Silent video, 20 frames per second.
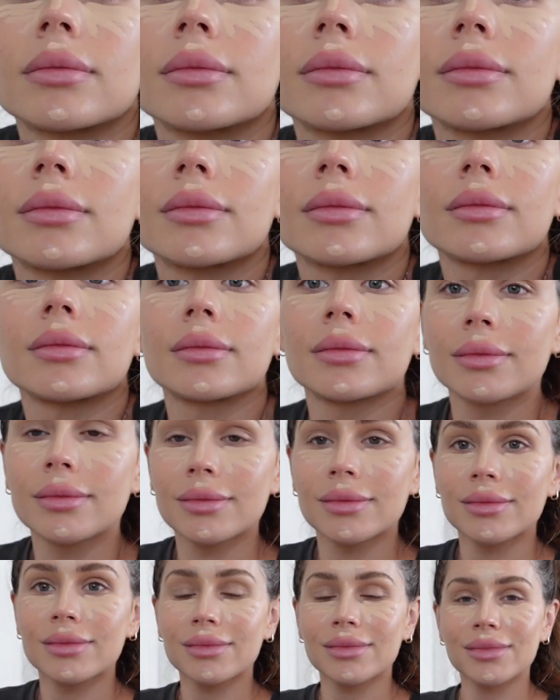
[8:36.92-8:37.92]
like a
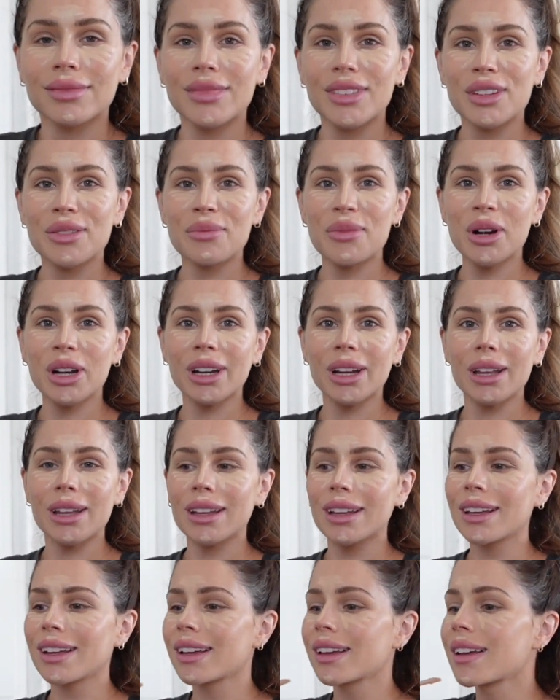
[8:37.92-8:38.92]
teenage dream. Good
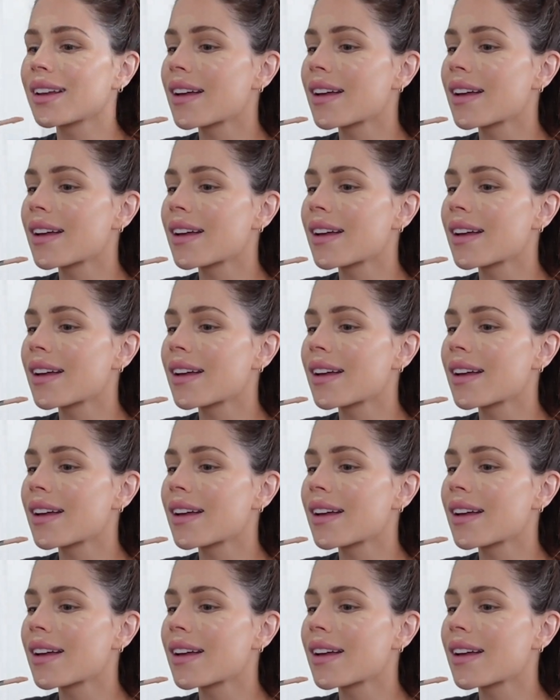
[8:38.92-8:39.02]
morning.